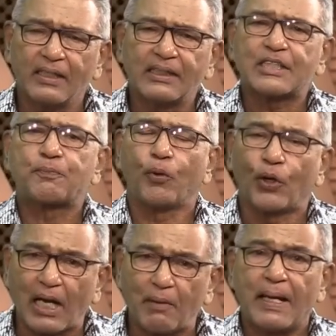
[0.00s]
this
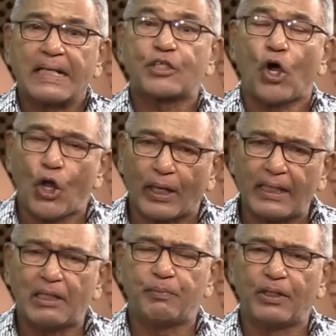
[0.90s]
program has
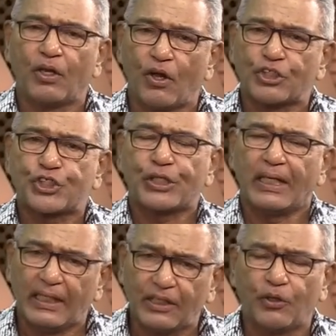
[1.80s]
already been launched
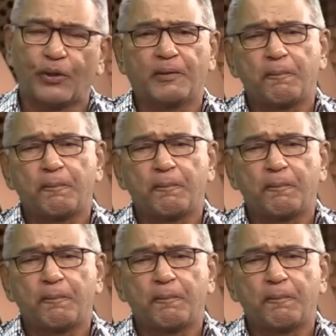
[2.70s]
in Goa